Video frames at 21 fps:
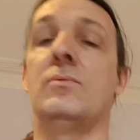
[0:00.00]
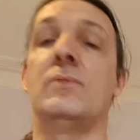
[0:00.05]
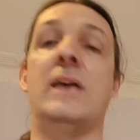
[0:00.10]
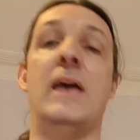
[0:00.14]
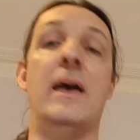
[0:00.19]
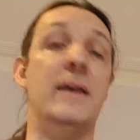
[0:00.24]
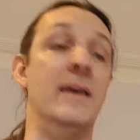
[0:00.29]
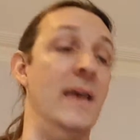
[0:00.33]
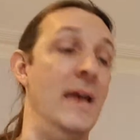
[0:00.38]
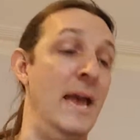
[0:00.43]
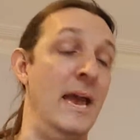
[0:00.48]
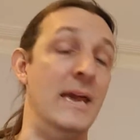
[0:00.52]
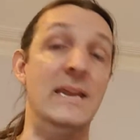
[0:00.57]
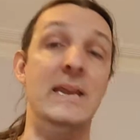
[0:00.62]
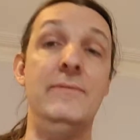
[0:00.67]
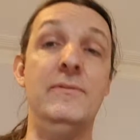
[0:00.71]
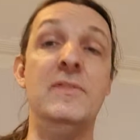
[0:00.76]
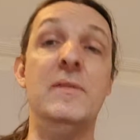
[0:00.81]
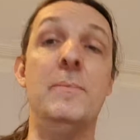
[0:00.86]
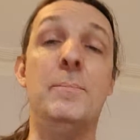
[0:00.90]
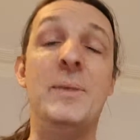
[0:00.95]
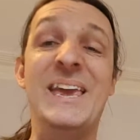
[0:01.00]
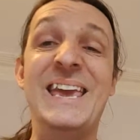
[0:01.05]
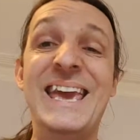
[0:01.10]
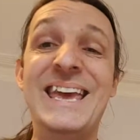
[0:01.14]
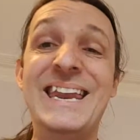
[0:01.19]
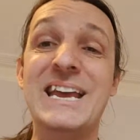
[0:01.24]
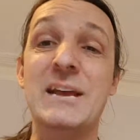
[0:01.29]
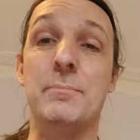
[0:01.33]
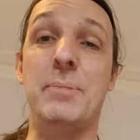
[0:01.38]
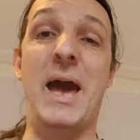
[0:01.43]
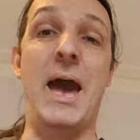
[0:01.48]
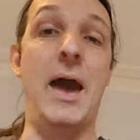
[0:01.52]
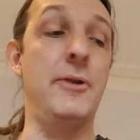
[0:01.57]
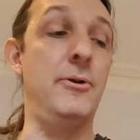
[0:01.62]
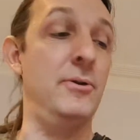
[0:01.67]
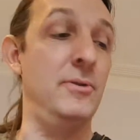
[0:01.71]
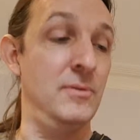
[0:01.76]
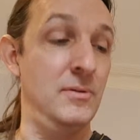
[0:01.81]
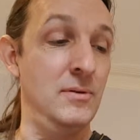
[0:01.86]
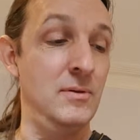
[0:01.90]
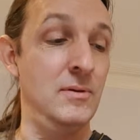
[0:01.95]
Okay, and even the beginning pattern,